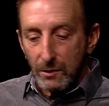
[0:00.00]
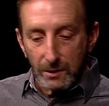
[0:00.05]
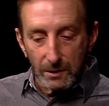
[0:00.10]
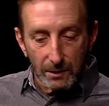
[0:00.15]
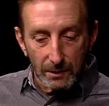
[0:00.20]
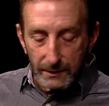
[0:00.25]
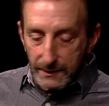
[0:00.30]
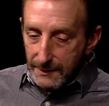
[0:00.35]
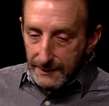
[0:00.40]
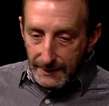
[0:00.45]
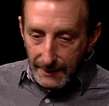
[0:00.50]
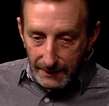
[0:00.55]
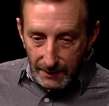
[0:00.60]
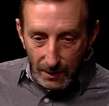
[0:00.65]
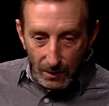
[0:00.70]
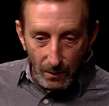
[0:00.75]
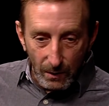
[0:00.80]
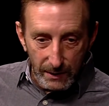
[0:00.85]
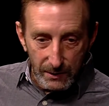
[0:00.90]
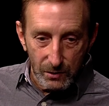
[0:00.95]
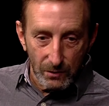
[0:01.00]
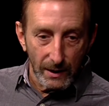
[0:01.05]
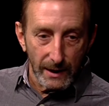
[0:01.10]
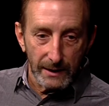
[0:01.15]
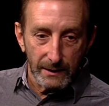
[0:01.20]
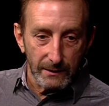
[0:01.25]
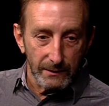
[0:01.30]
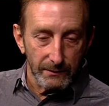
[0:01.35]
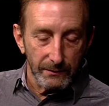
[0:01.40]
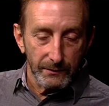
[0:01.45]
Little did they know I
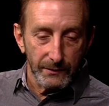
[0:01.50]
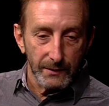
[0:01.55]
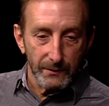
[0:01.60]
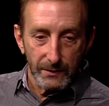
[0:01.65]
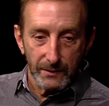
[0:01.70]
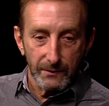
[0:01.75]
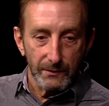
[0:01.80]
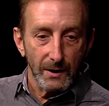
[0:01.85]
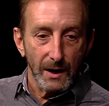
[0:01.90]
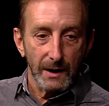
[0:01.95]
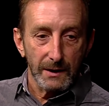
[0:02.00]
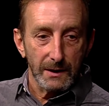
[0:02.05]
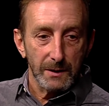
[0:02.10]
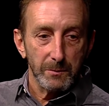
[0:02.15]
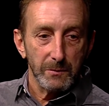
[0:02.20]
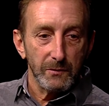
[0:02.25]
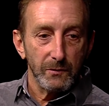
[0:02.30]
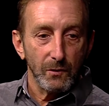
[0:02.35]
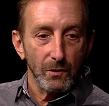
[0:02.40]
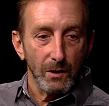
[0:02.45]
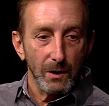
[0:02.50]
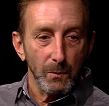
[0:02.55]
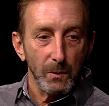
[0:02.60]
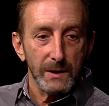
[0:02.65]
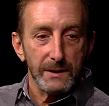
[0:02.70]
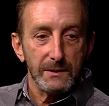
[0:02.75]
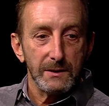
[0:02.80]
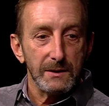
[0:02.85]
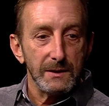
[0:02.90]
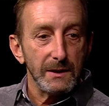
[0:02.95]
drank a 5th of vodka before I
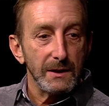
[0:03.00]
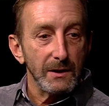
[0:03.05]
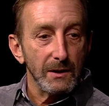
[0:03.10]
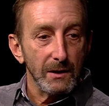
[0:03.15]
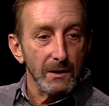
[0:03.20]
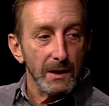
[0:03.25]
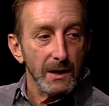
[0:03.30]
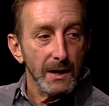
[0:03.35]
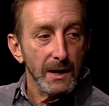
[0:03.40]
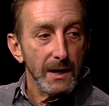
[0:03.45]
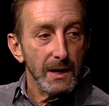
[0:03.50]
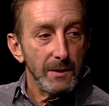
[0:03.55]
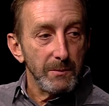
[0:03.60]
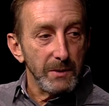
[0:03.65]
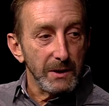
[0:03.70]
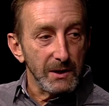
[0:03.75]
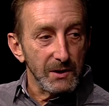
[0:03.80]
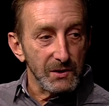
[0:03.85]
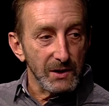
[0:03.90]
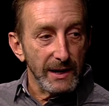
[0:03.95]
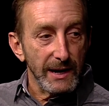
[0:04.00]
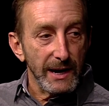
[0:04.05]
went to dinner because I